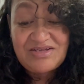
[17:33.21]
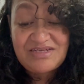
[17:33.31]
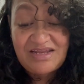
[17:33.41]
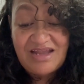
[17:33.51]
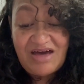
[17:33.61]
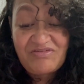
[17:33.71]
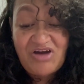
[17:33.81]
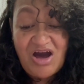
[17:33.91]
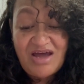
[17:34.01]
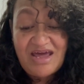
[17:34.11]
to love
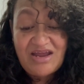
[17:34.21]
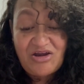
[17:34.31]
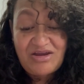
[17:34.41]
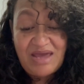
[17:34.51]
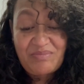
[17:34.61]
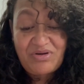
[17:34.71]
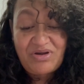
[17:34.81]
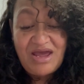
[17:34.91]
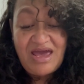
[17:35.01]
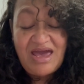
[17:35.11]
God and our neighbor,
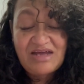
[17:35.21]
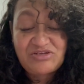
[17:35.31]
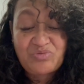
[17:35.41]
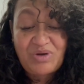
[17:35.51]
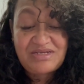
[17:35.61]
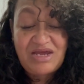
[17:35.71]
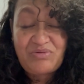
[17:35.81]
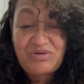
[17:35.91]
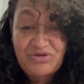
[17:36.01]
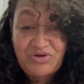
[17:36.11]
and to one day
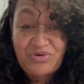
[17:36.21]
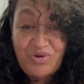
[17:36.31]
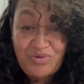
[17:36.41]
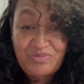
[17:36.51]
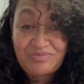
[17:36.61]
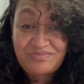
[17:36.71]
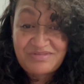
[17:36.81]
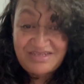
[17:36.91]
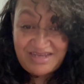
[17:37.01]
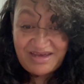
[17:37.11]
return home
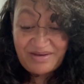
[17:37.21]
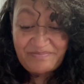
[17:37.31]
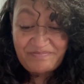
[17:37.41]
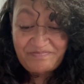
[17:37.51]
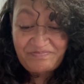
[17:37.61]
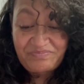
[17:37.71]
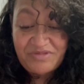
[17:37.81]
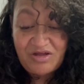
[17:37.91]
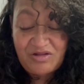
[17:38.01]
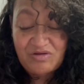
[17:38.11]
to Him.
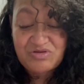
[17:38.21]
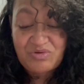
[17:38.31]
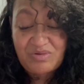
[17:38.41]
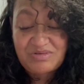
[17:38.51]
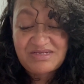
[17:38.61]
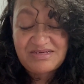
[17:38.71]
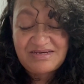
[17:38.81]
Close quote.